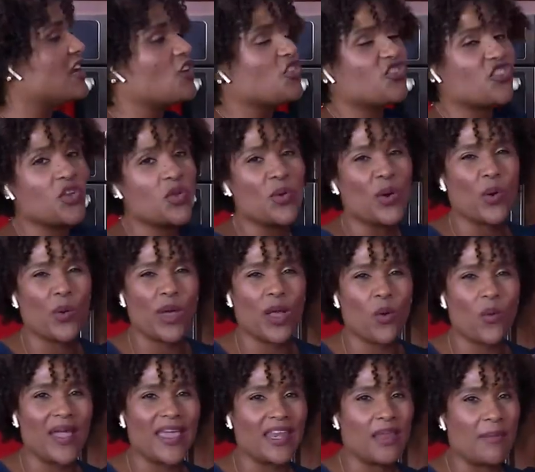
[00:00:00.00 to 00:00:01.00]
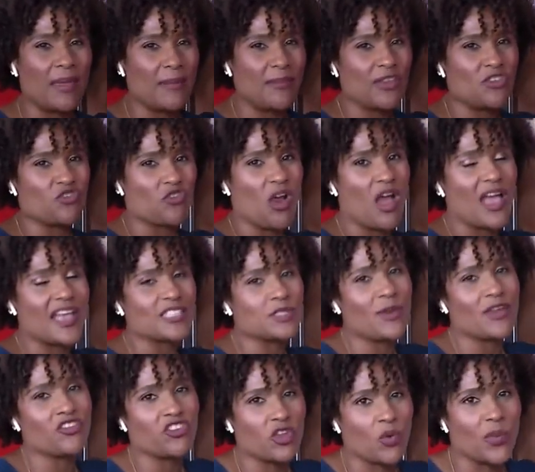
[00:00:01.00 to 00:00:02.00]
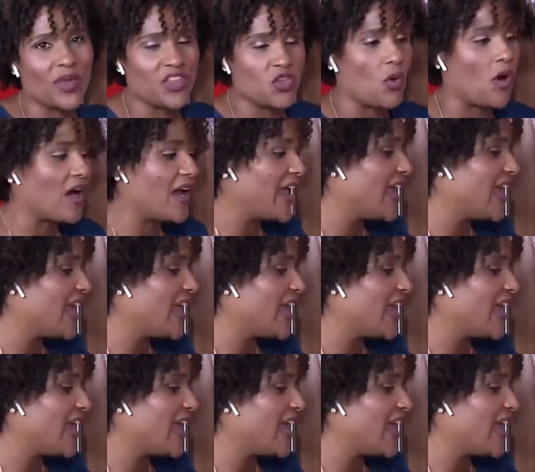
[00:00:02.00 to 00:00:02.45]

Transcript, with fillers: And I'll show you a quick way to maybe dry, especially when you are